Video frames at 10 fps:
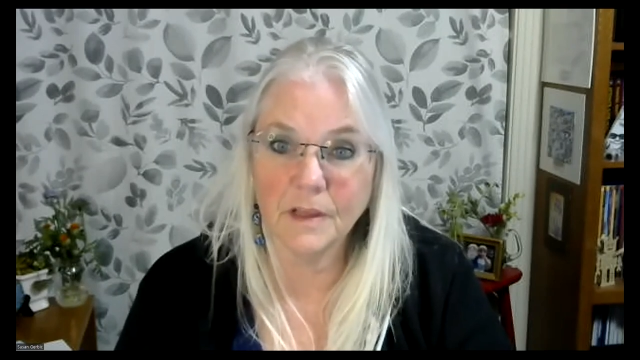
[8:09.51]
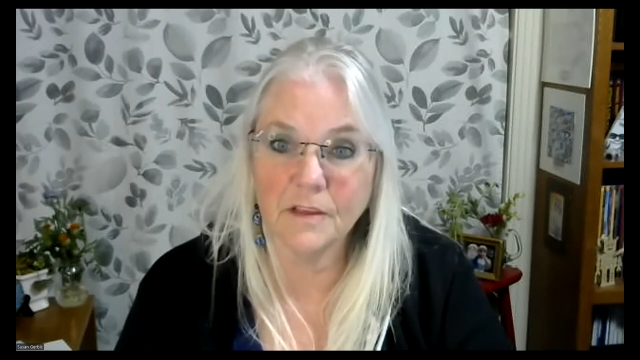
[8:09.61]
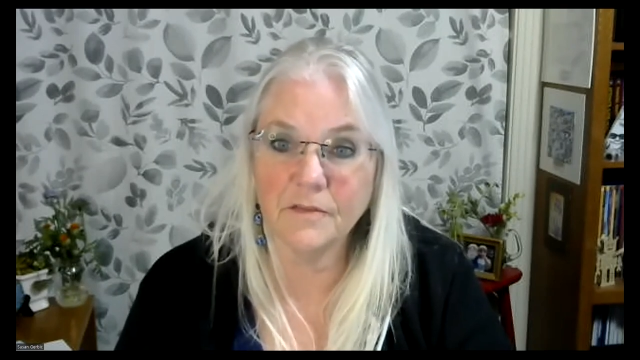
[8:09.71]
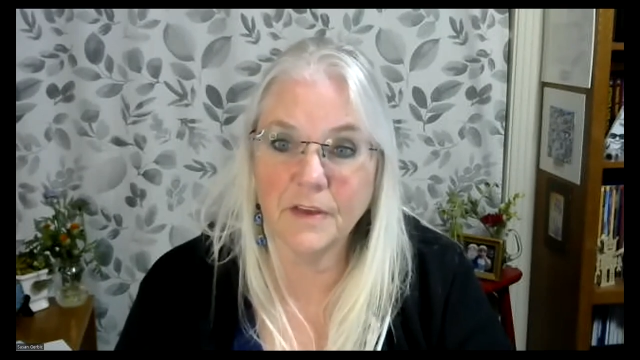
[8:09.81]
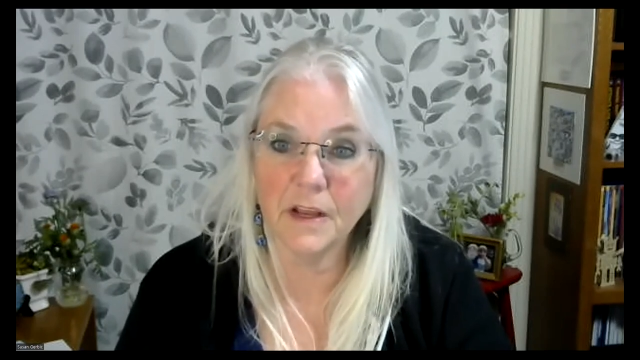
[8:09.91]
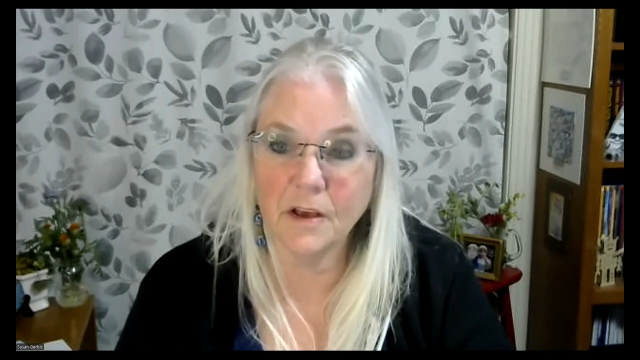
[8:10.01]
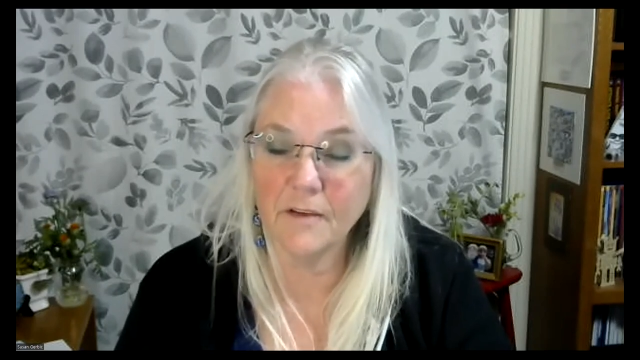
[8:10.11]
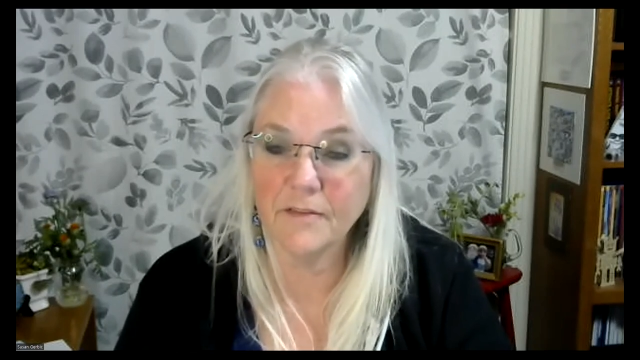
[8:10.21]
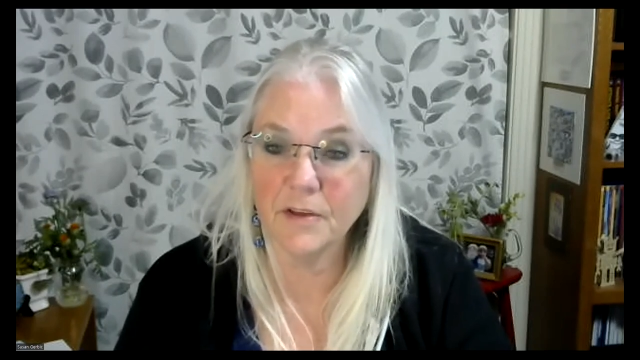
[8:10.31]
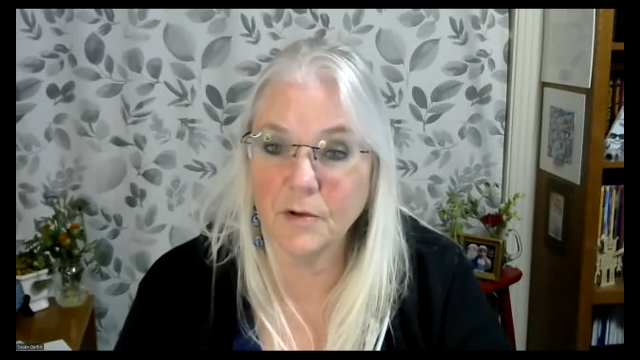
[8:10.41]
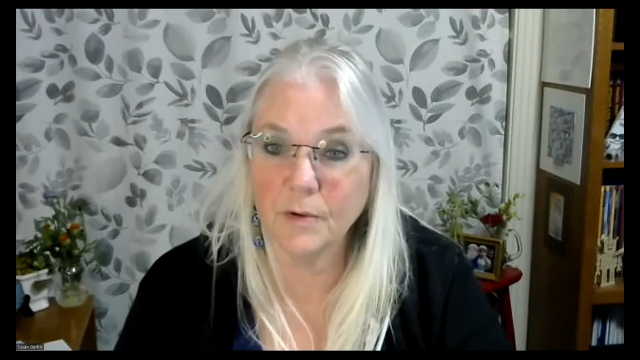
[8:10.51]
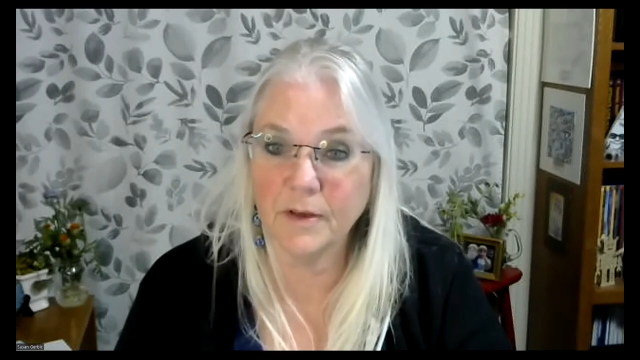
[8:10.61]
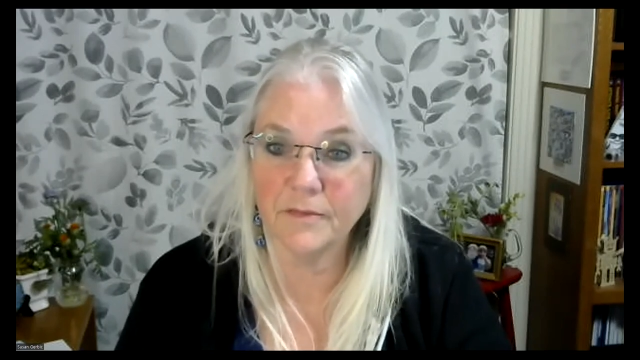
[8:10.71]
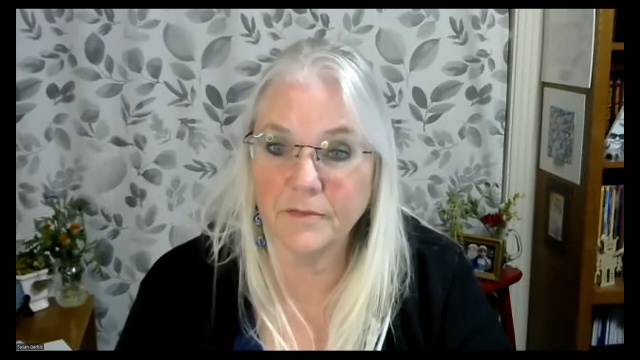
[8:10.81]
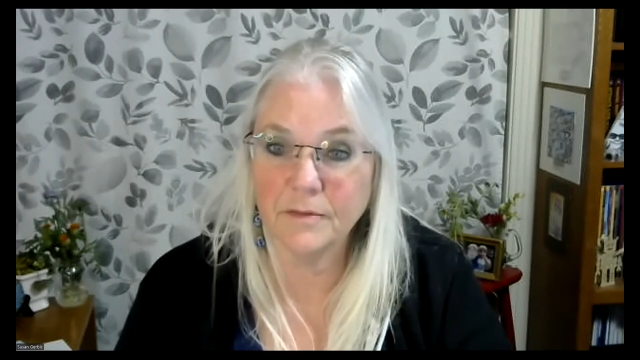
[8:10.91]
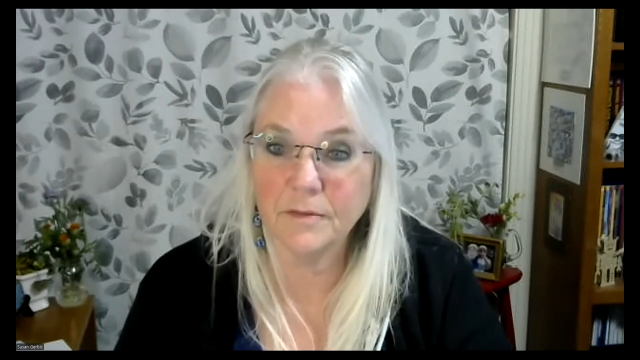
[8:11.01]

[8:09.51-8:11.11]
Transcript: He's feeding off their grief.